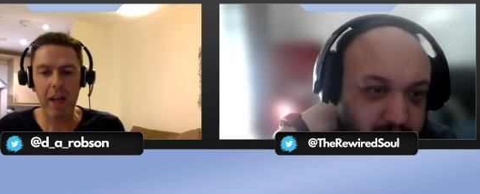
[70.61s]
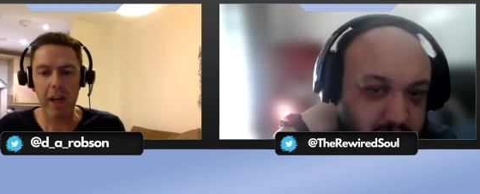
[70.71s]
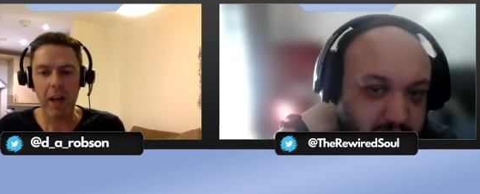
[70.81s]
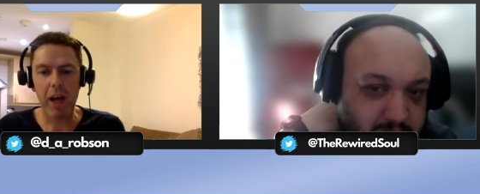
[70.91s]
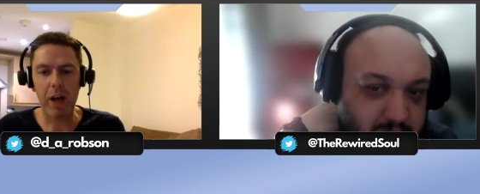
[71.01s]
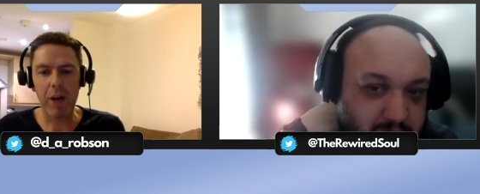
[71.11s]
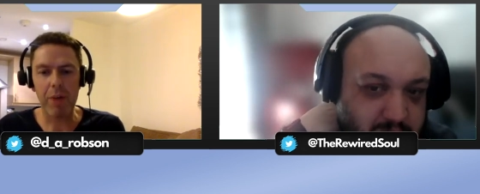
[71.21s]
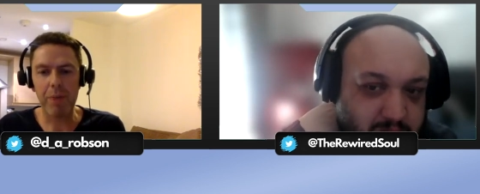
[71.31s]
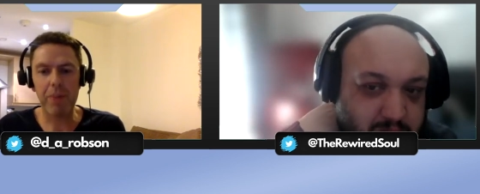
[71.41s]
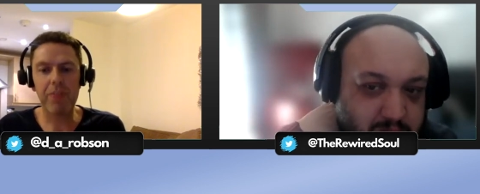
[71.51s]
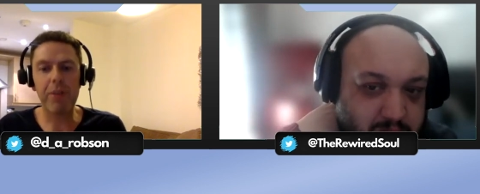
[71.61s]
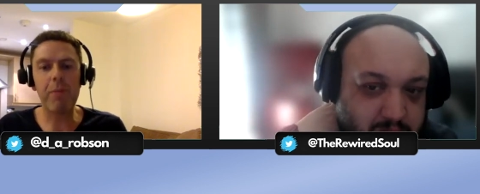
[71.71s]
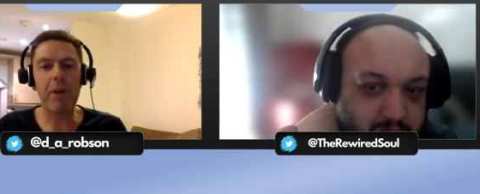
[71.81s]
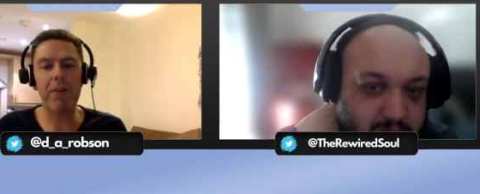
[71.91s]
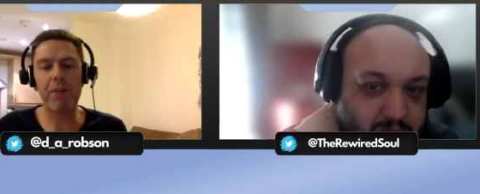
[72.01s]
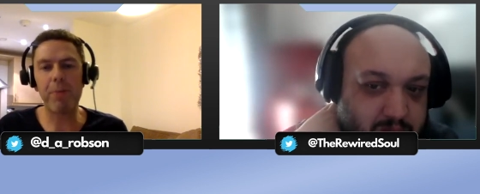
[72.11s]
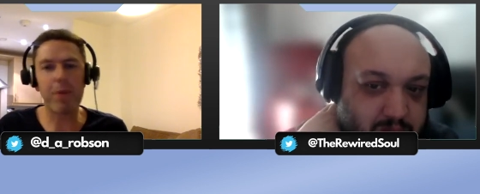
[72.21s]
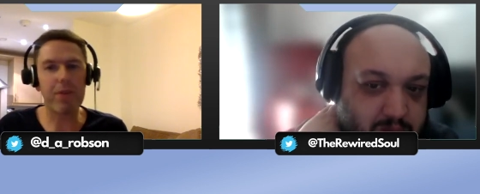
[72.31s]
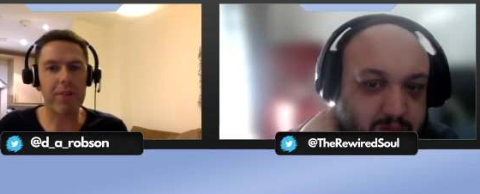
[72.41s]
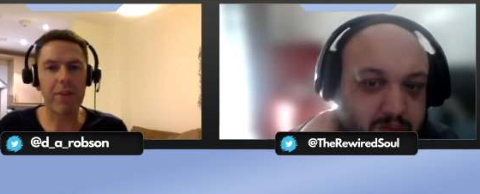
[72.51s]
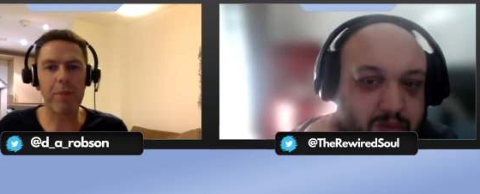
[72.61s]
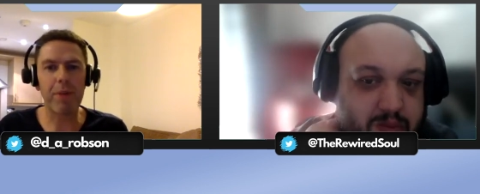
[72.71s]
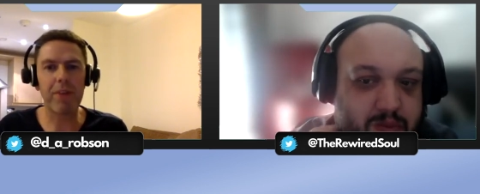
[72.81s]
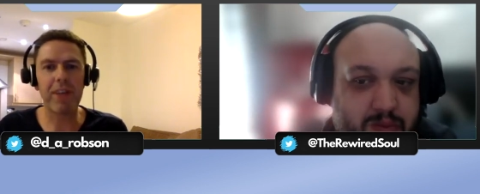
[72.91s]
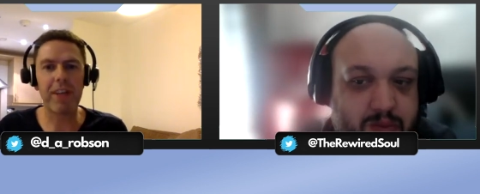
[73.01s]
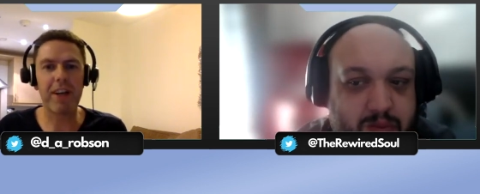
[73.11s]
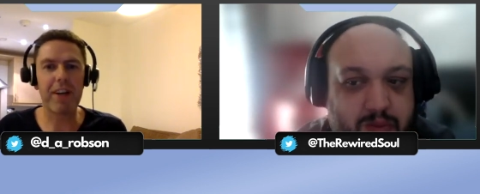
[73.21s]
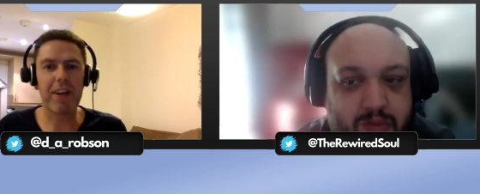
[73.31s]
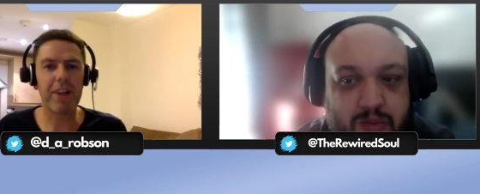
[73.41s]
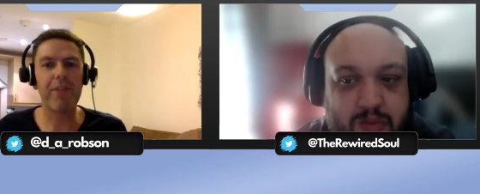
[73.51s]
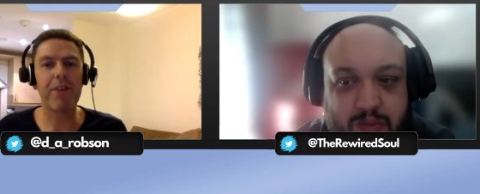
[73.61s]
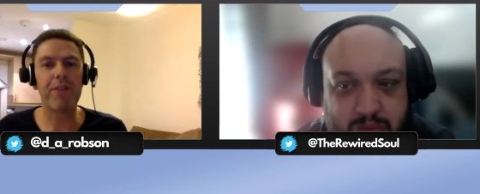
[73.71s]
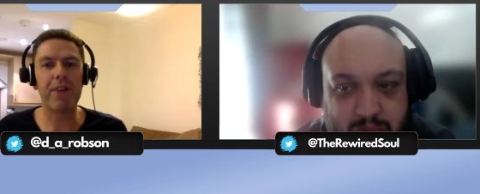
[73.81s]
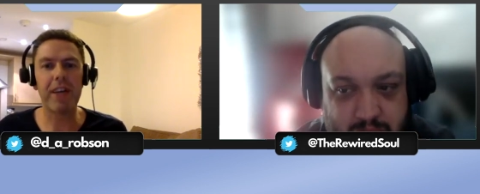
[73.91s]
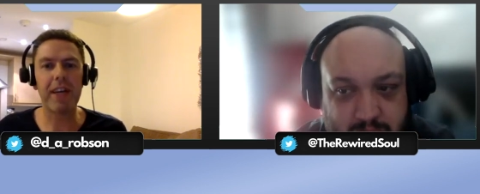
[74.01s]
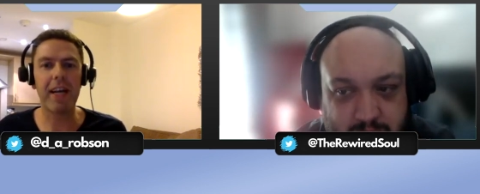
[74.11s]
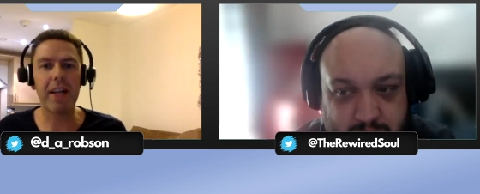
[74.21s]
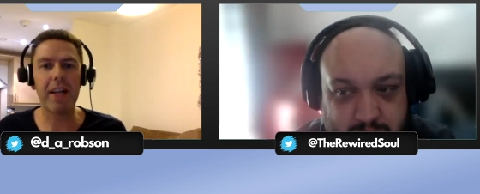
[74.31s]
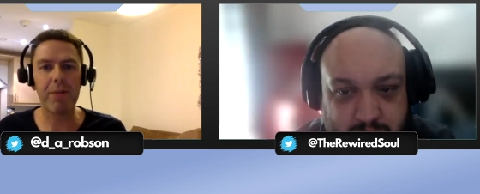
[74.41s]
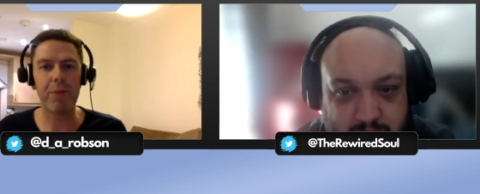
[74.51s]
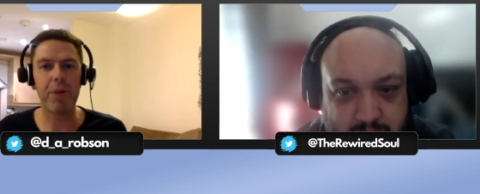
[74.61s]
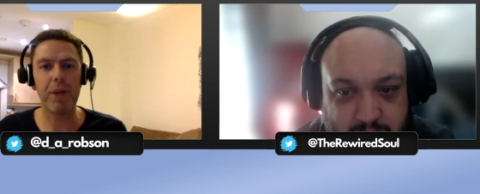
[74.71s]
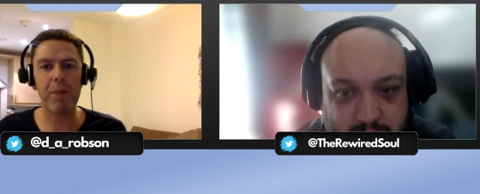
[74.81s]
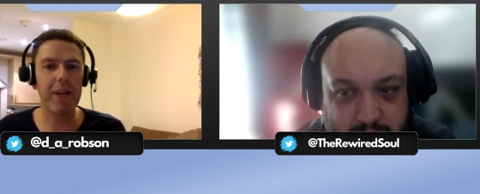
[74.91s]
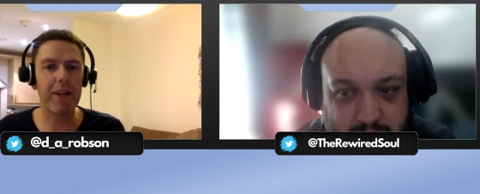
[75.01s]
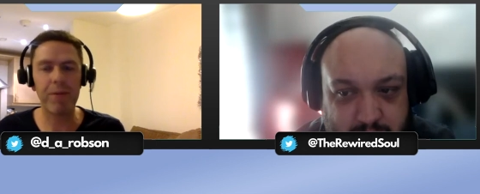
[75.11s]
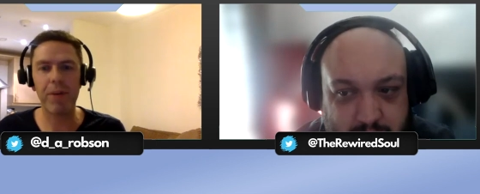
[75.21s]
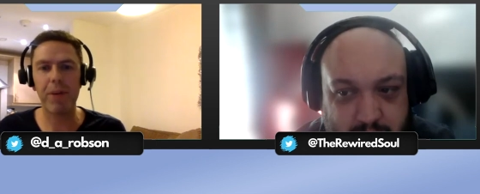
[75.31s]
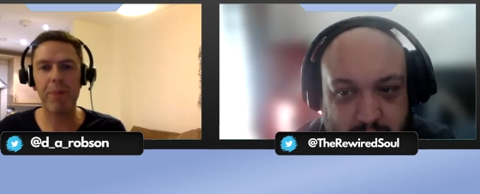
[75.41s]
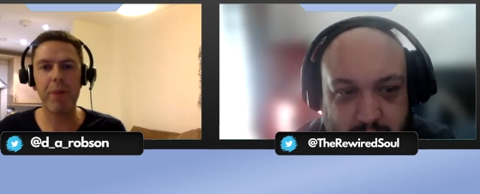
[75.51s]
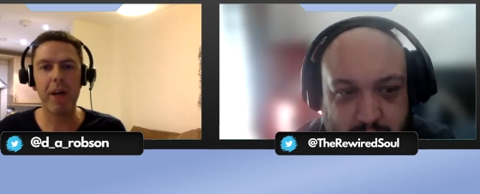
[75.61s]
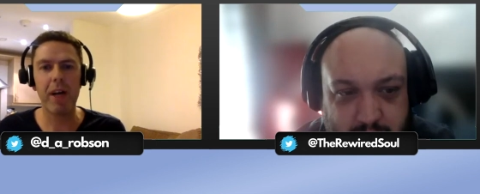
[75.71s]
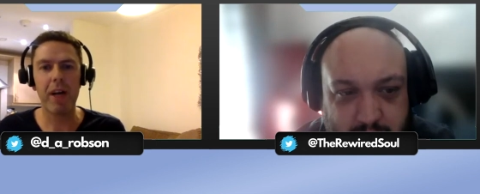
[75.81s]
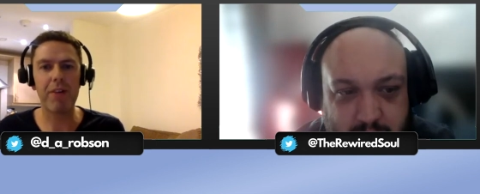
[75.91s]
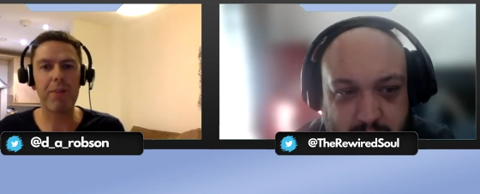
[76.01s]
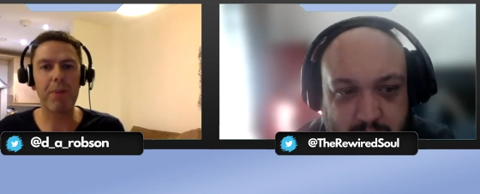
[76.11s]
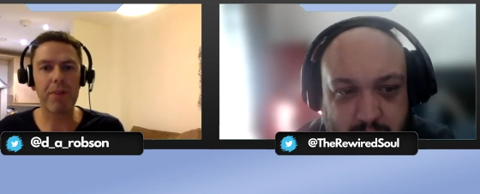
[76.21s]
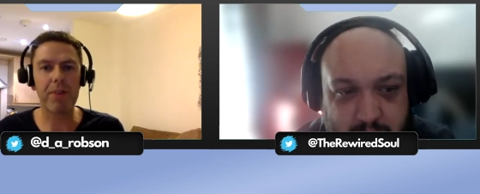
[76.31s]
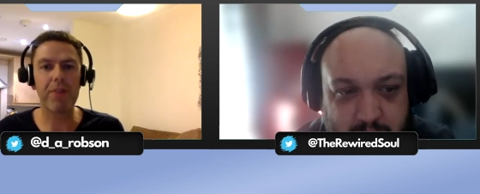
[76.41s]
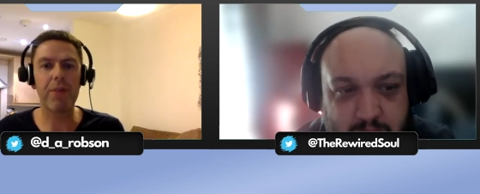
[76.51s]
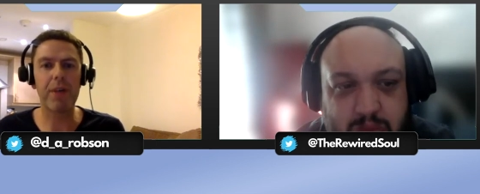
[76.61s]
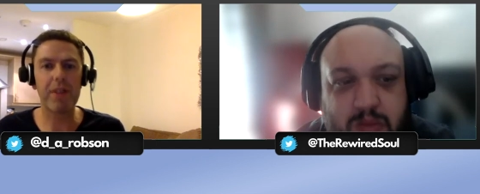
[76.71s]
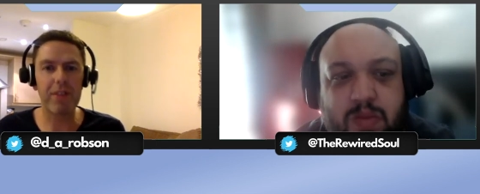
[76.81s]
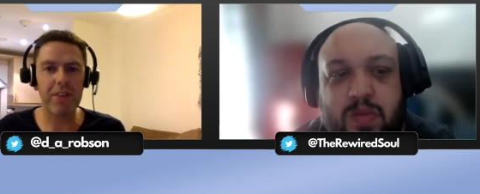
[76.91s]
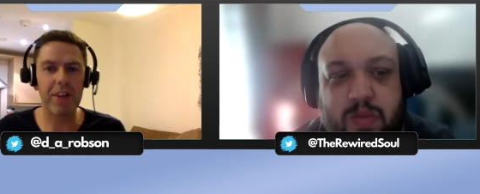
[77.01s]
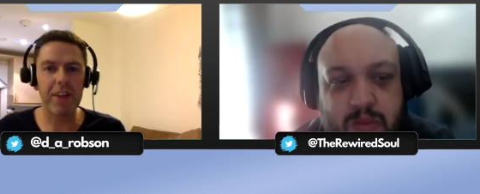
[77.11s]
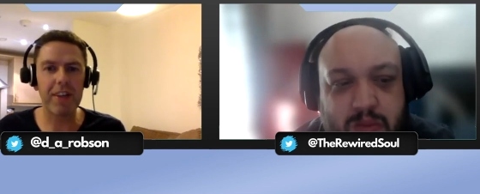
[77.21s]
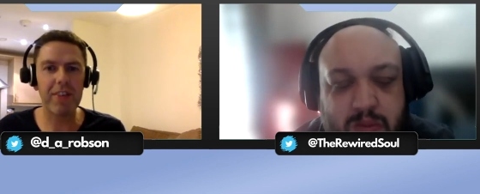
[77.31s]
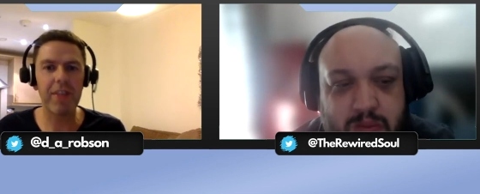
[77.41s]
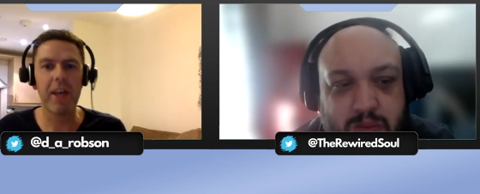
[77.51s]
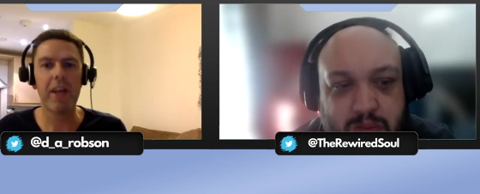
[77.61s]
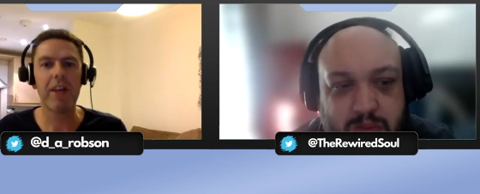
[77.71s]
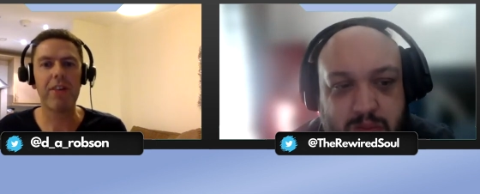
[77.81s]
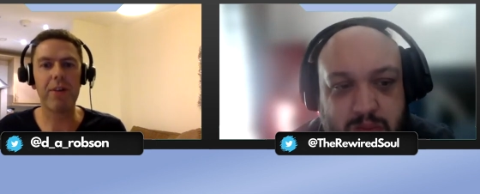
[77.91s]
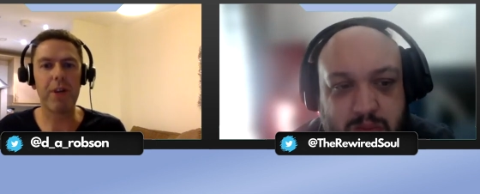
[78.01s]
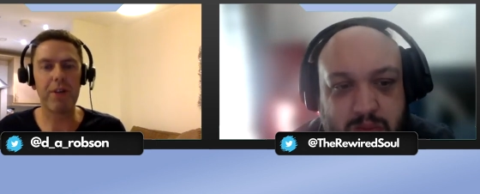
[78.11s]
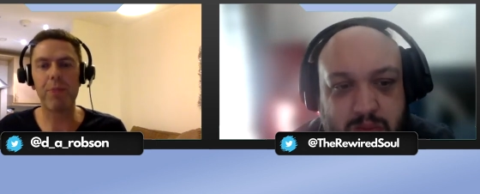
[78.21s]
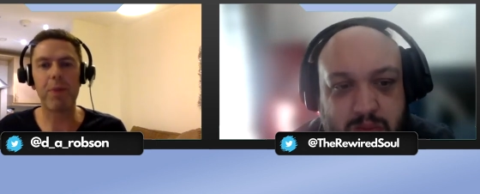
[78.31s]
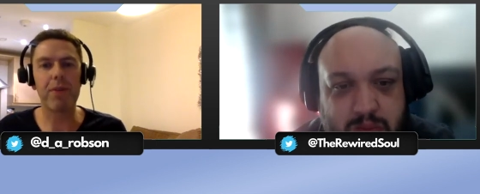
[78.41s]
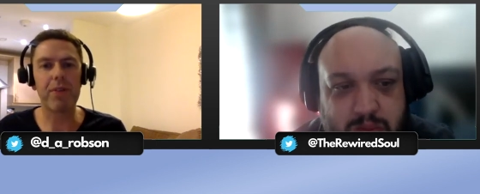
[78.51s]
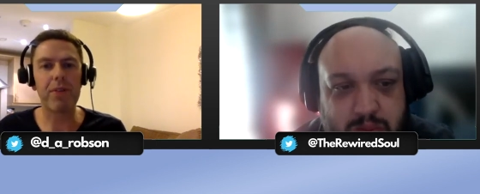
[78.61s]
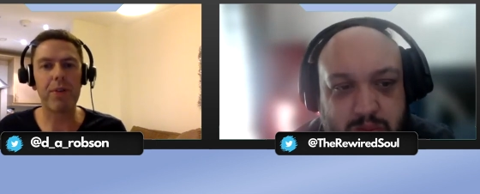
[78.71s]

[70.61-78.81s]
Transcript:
Speaker 1: uh, similar responses can be seen in our kind of everyday health and well-being from our responses to exercise to our responses to a